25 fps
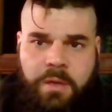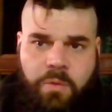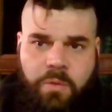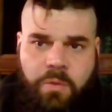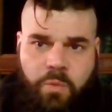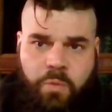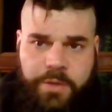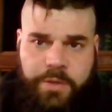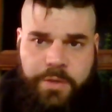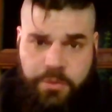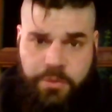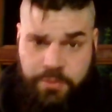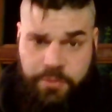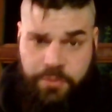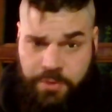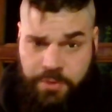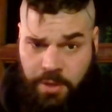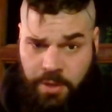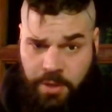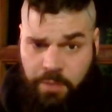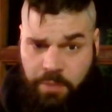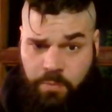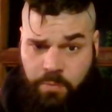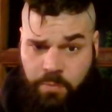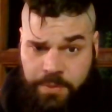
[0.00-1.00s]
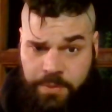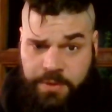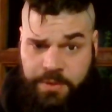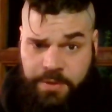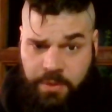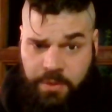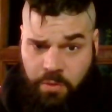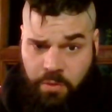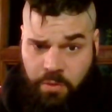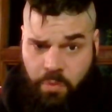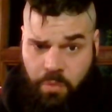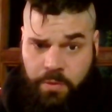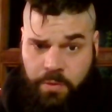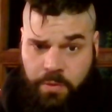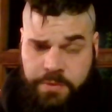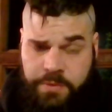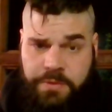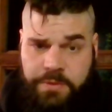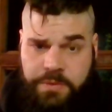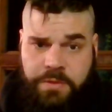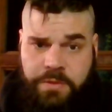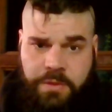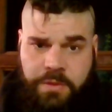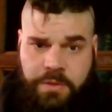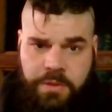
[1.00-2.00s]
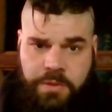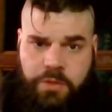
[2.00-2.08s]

When you're done with the course,